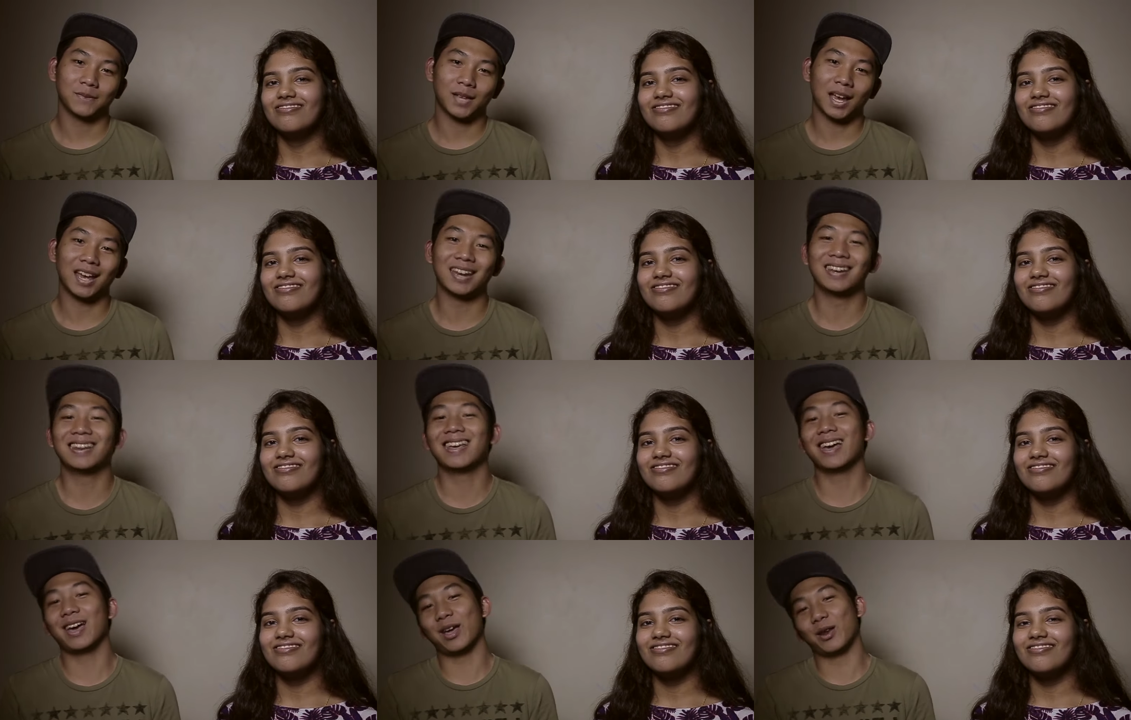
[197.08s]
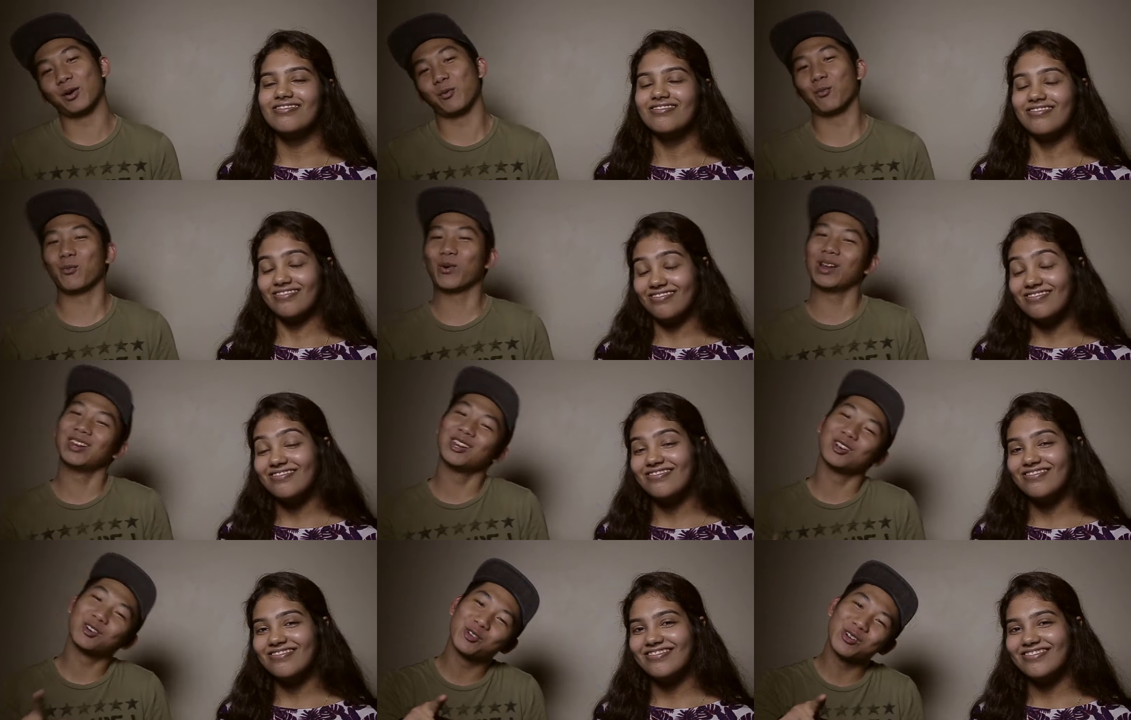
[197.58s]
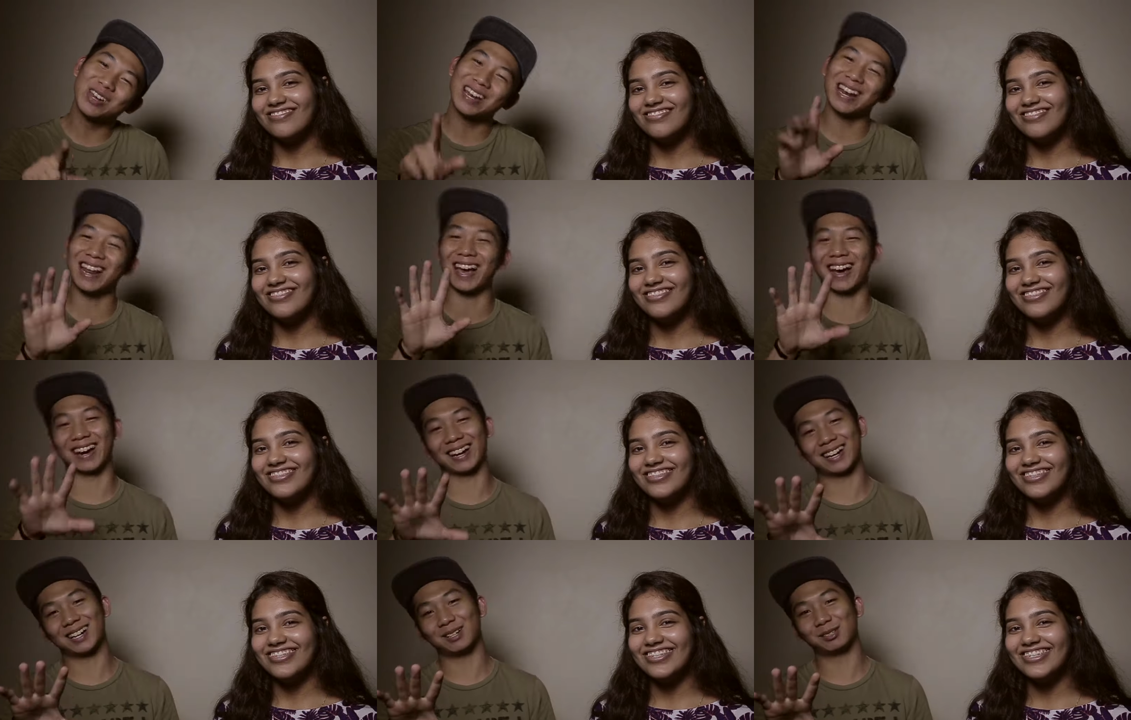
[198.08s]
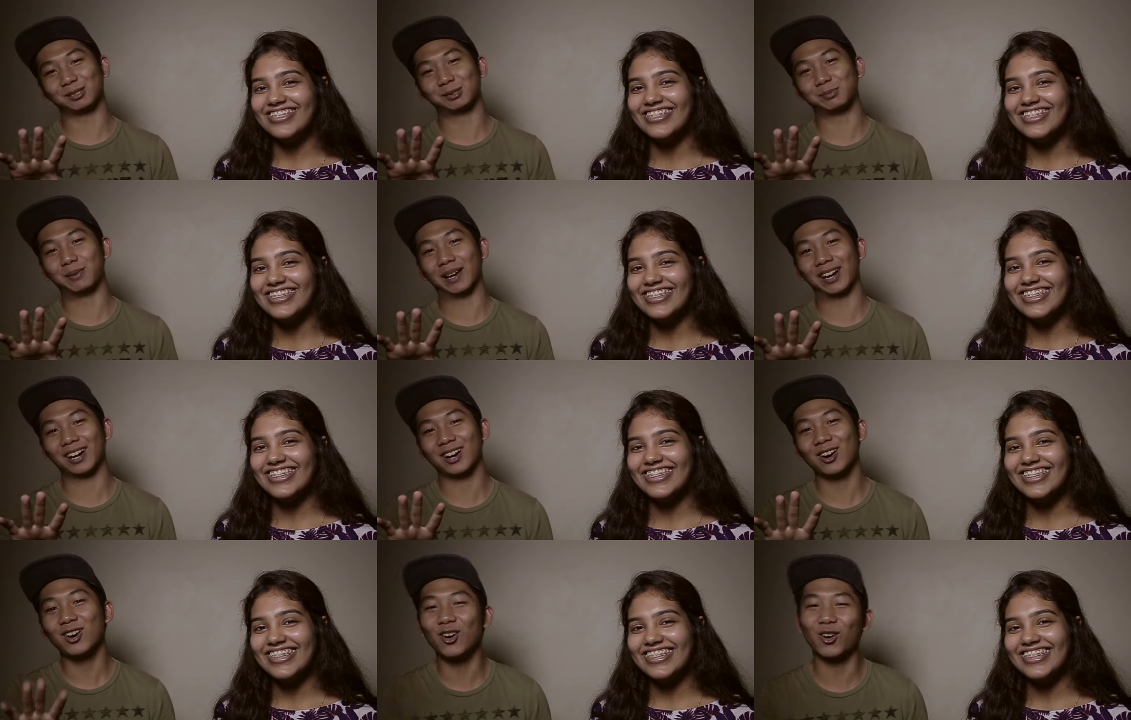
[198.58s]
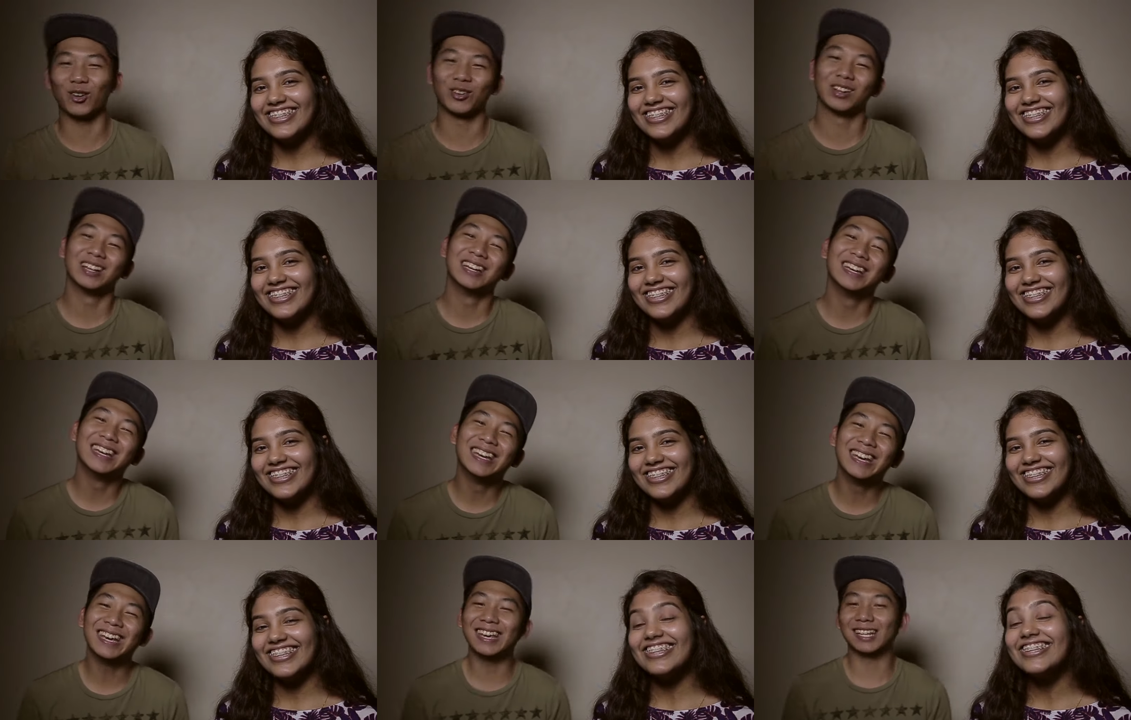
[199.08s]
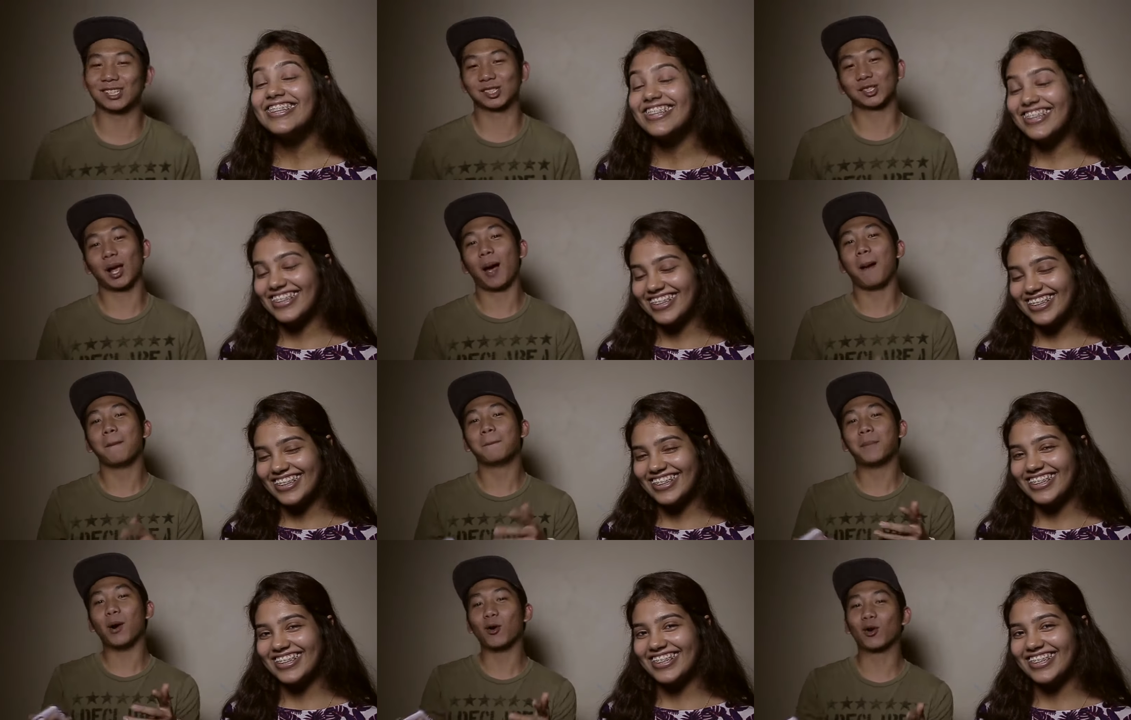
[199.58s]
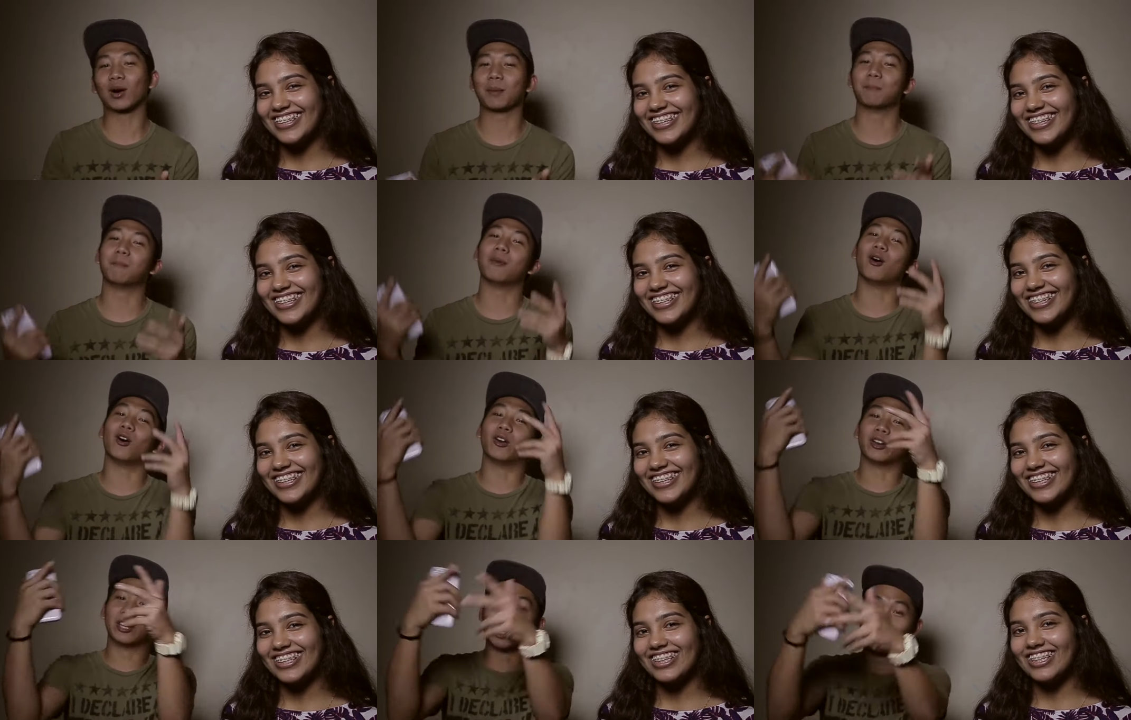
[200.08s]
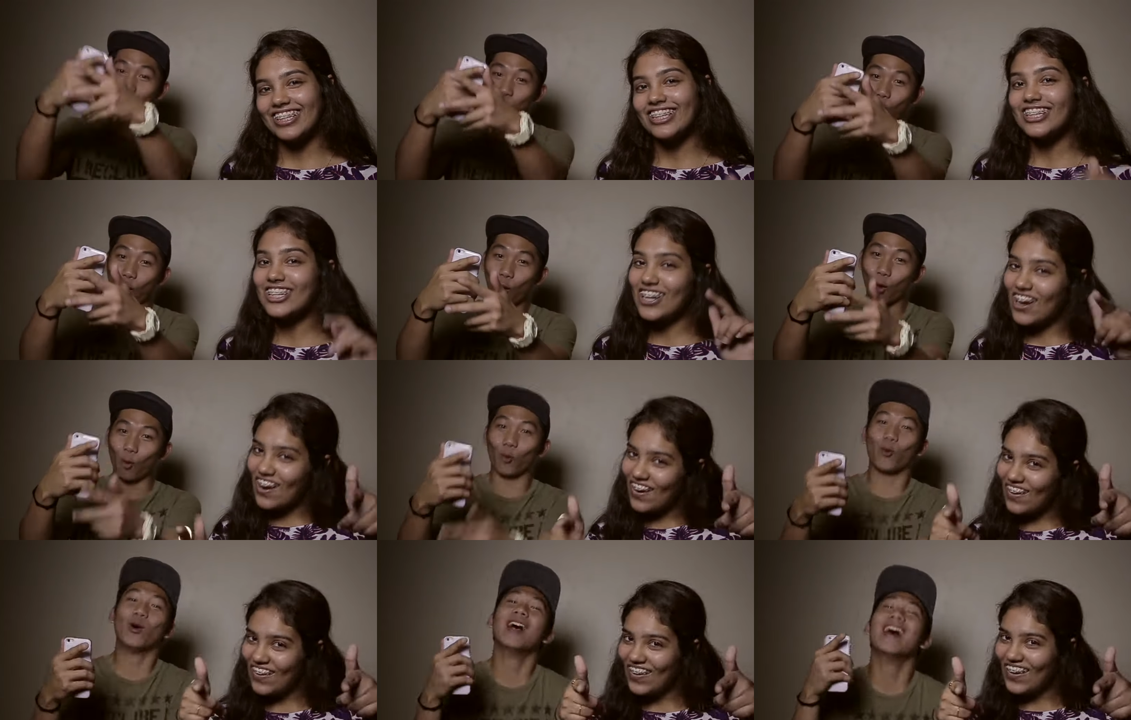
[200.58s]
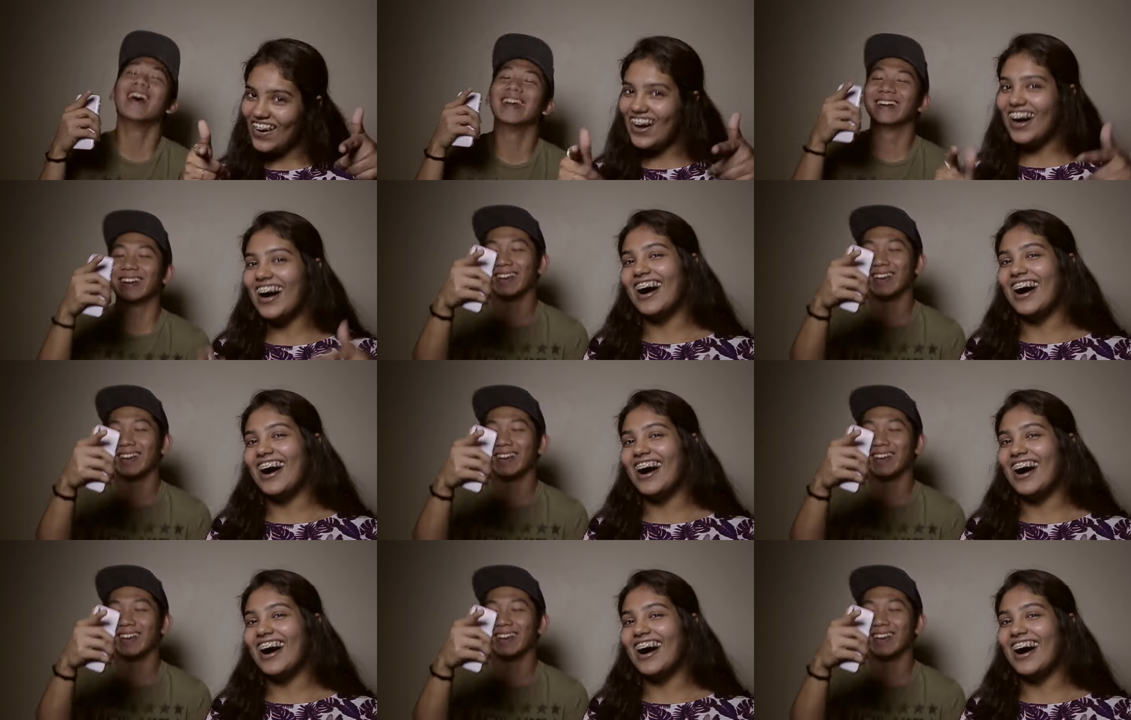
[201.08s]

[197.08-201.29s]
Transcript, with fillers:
Speaker 1: And then when the green light comes back on, is Pokemon Go.